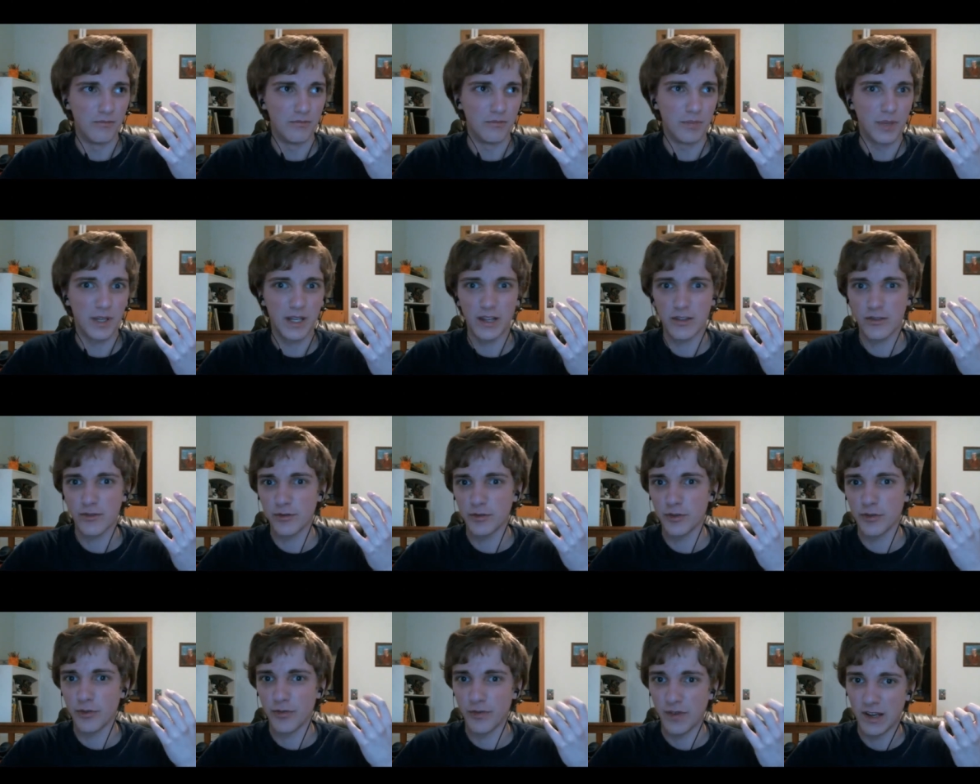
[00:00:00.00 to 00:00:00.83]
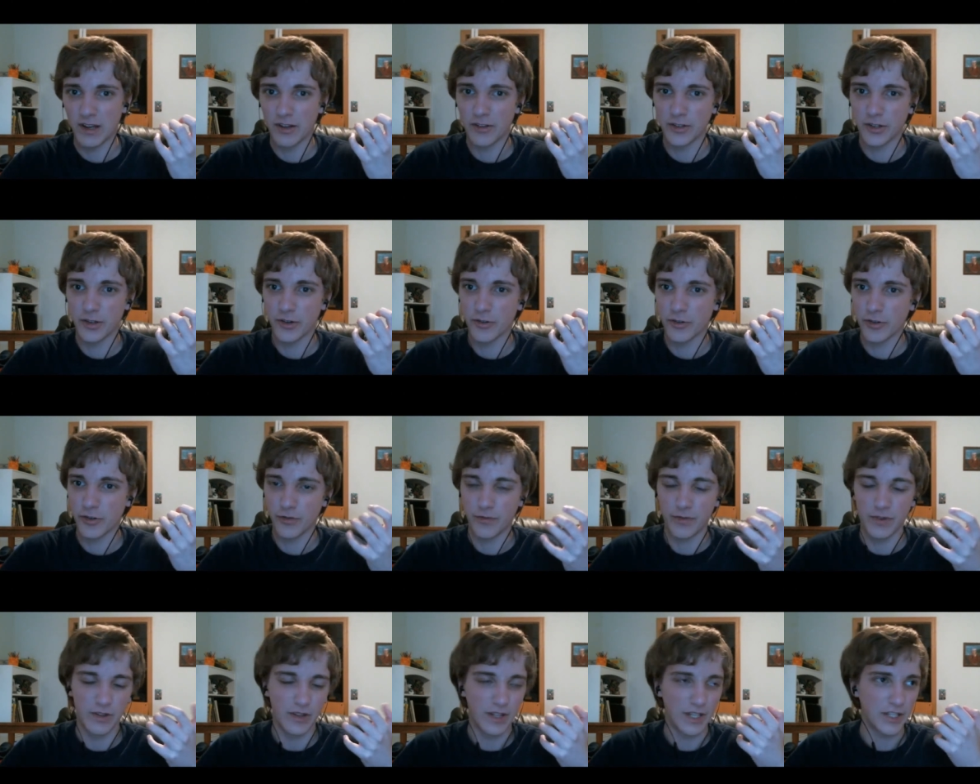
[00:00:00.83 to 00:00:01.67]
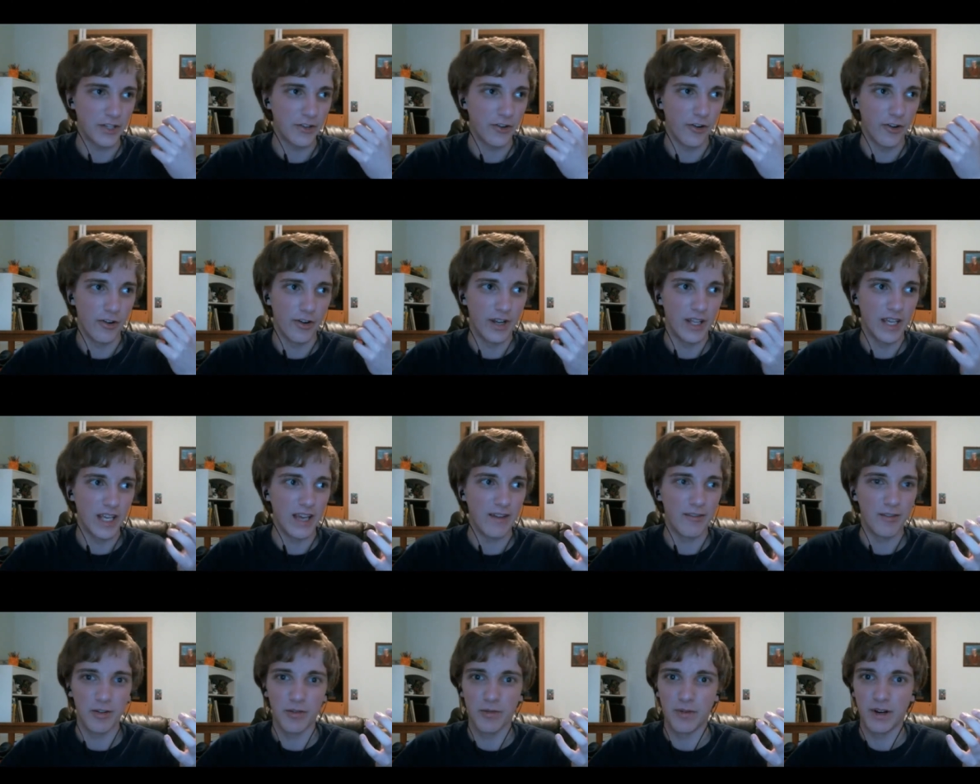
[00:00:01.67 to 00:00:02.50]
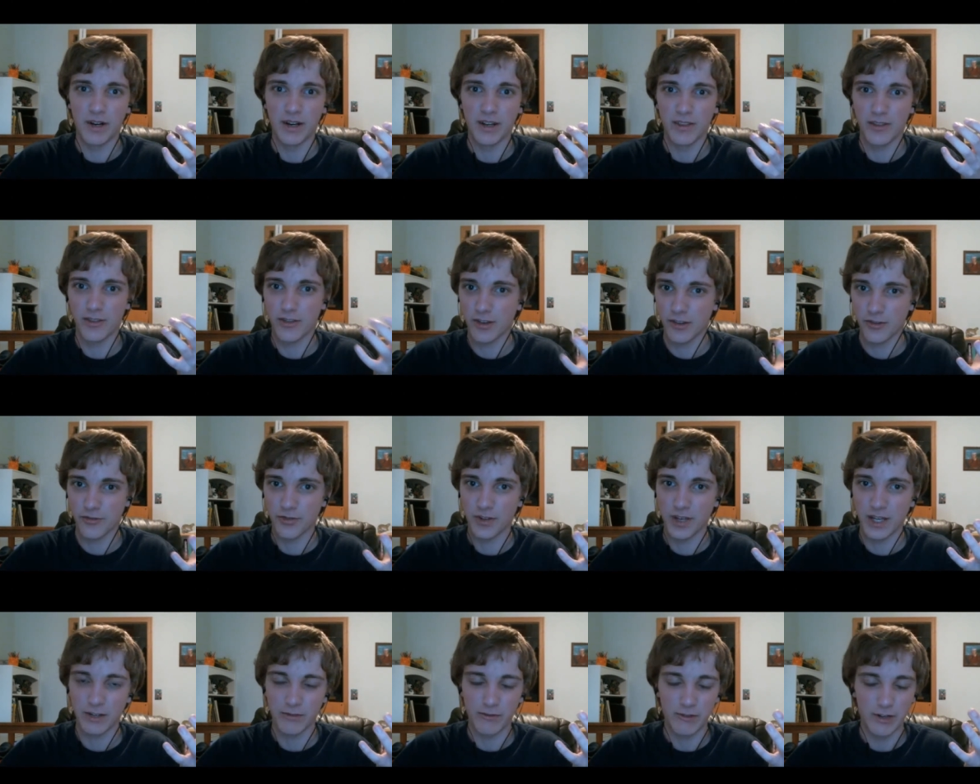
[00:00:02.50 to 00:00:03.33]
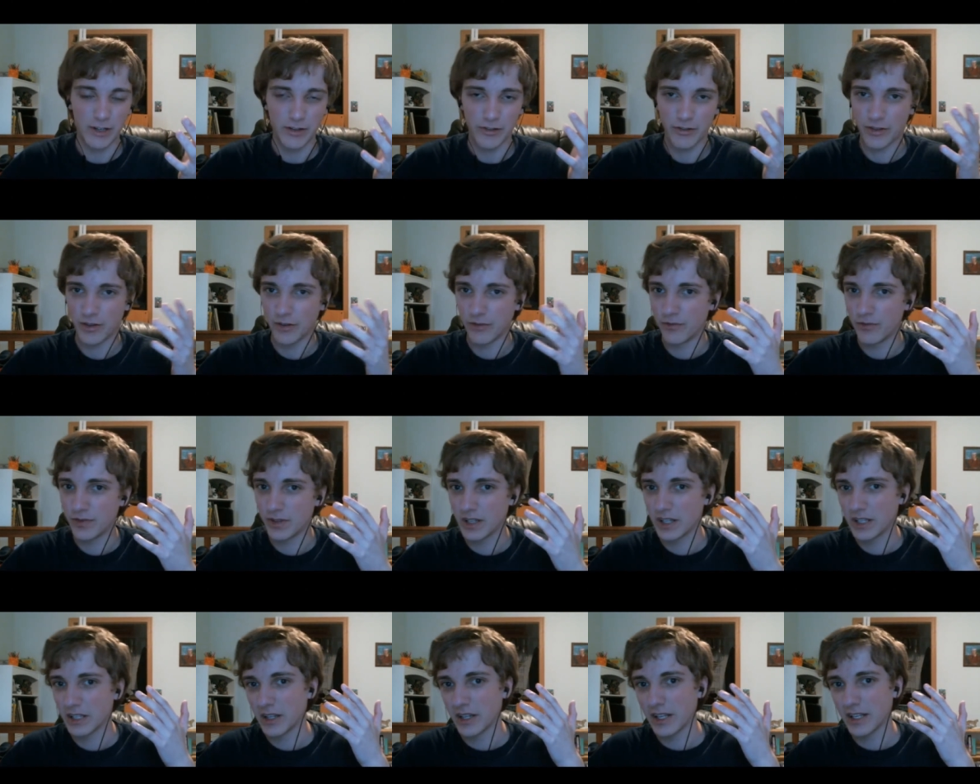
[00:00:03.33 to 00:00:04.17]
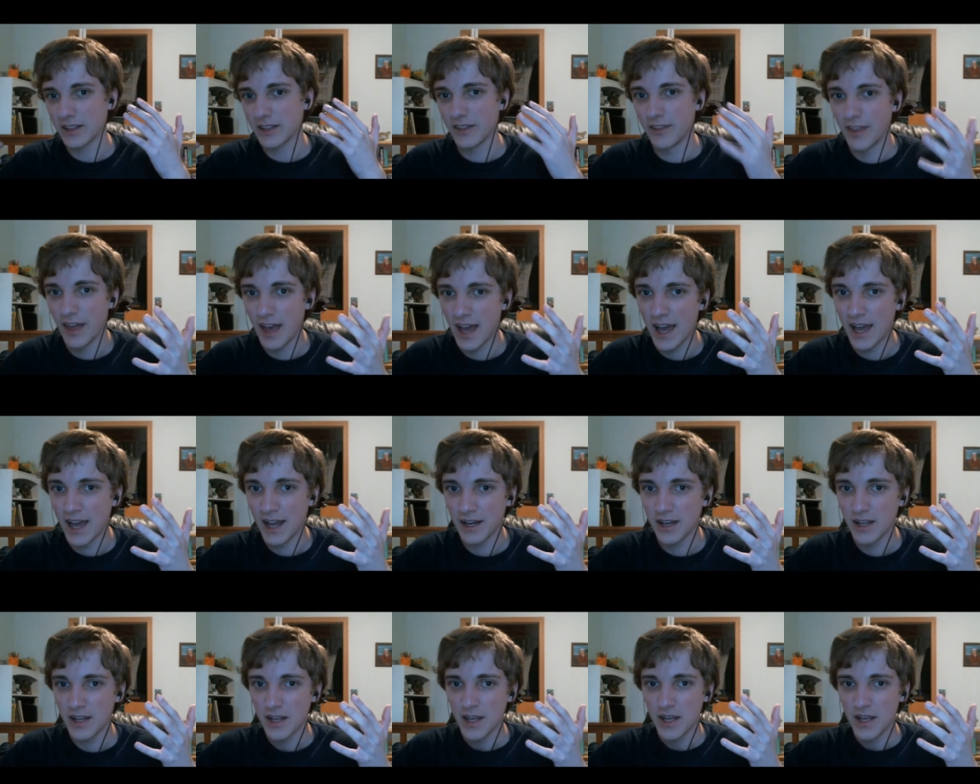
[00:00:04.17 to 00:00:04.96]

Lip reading: because of your failures, you feel like you're hurting everyone and such like, rather than feeling like that,